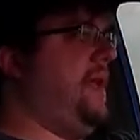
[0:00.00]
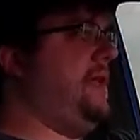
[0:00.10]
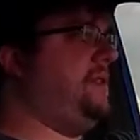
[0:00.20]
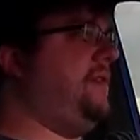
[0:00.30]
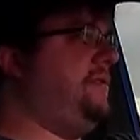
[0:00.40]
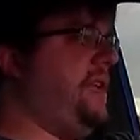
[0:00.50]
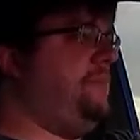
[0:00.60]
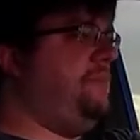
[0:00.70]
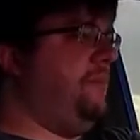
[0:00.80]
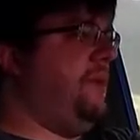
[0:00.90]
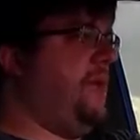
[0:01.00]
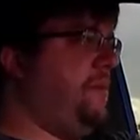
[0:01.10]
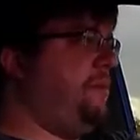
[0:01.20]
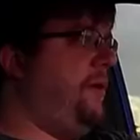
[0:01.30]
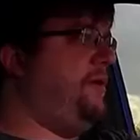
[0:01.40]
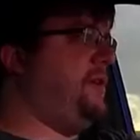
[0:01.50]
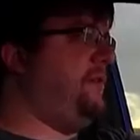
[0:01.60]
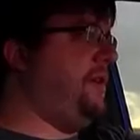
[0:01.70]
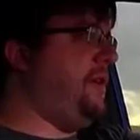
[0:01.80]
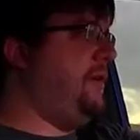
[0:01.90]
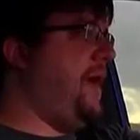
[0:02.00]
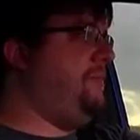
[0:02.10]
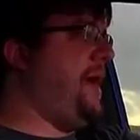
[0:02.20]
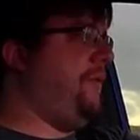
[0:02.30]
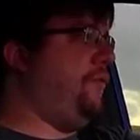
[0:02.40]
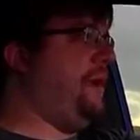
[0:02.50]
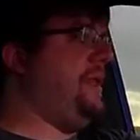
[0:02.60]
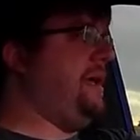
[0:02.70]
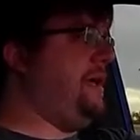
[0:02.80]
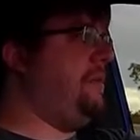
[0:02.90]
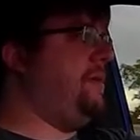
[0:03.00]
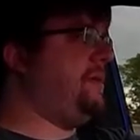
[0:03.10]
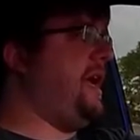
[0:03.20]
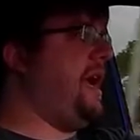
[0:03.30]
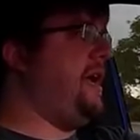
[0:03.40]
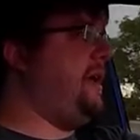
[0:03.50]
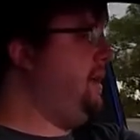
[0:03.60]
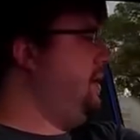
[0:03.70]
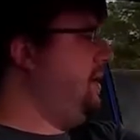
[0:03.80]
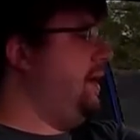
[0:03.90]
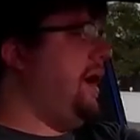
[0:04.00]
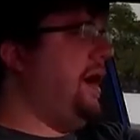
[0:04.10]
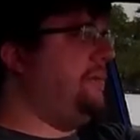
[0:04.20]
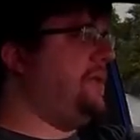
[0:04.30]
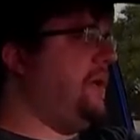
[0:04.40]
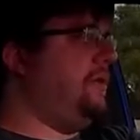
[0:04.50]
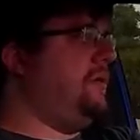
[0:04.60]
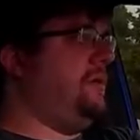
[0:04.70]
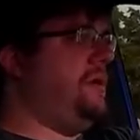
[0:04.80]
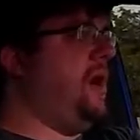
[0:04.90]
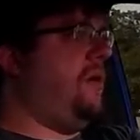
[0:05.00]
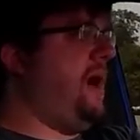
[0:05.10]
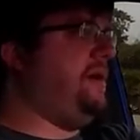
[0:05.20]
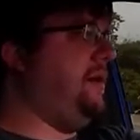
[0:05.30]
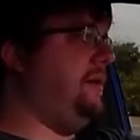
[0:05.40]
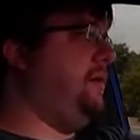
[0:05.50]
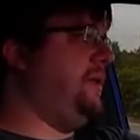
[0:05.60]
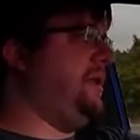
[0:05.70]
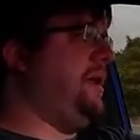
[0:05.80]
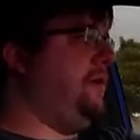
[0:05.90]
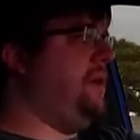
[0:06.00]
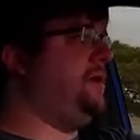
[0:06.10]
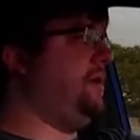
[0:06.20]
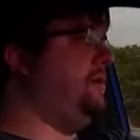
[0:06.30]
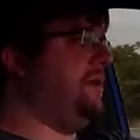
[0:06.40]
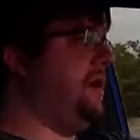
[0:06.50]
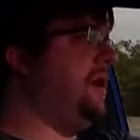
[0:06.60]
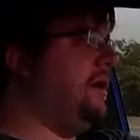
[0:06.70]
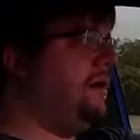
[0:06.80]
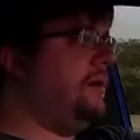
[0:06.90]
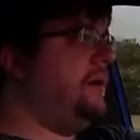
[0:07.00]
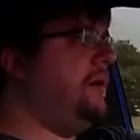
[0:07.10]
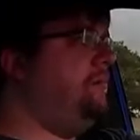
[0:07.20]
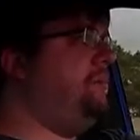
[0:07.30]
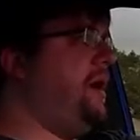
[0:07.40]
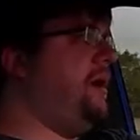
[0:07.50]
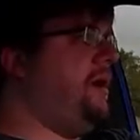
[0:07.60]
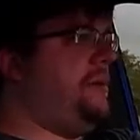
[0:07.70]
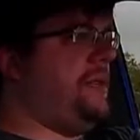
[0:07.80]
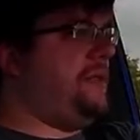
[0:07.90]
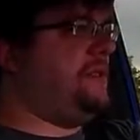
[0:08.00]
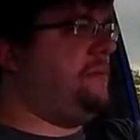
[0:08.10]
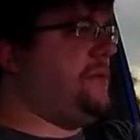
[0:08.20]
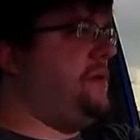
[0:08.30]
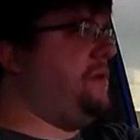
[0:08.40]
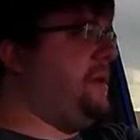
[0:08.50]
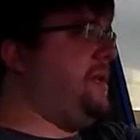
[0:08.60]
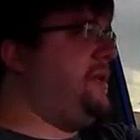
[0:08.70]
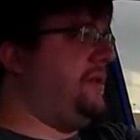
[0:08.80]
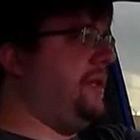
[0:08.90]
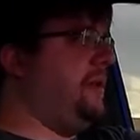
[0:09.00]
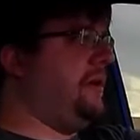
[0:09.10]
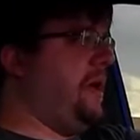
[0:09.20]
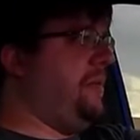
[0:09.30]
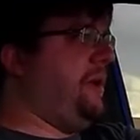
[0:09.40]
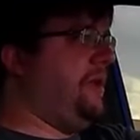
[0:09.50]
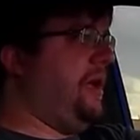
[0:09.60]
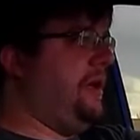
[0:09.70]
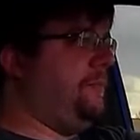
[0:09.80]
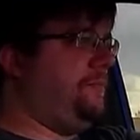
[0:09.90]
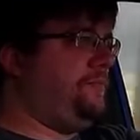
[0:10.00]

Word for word: as I've said in my previous video, I'm not really a numbers guy, um, so no, I don't know what the gear ratios are. But, I mean, that's something you could easily look up online.